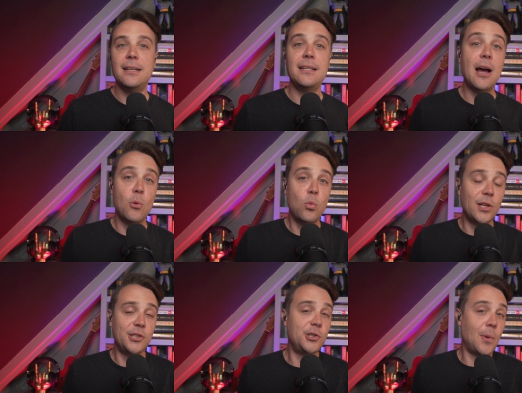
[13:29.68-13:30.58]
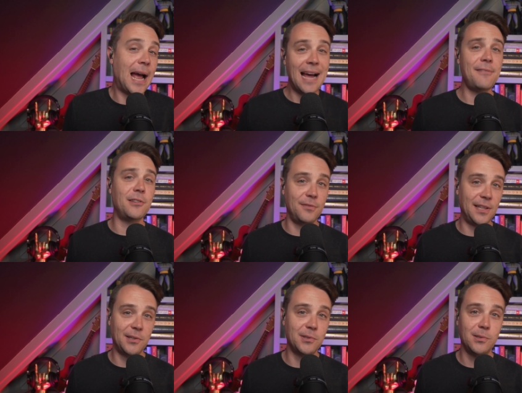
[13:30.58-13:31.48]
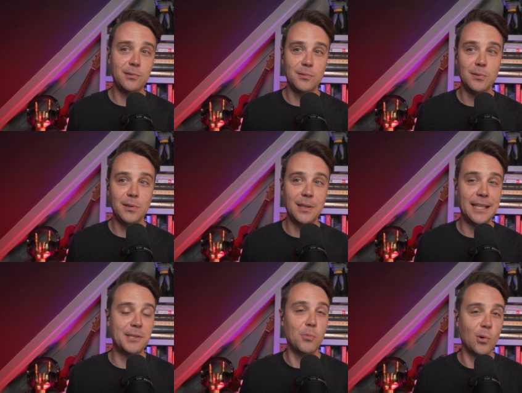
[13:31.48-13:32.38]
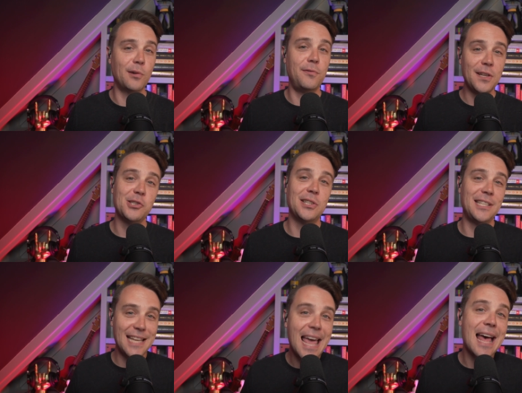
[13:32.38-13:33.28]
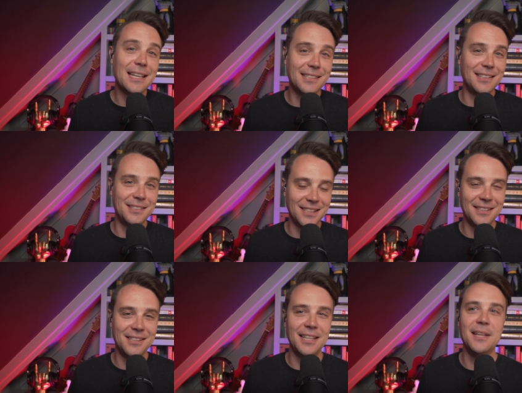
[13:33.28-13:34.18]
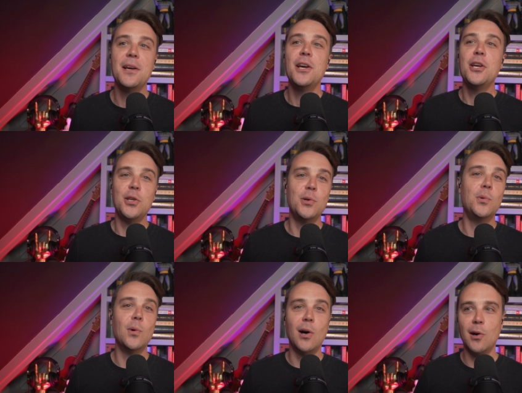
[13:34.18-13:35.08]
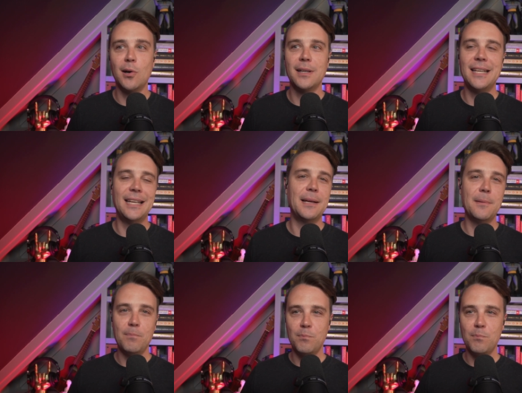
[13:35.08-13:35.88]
Now, once you have the vehicle, it's more efficient, yes, in the sense that you are getting,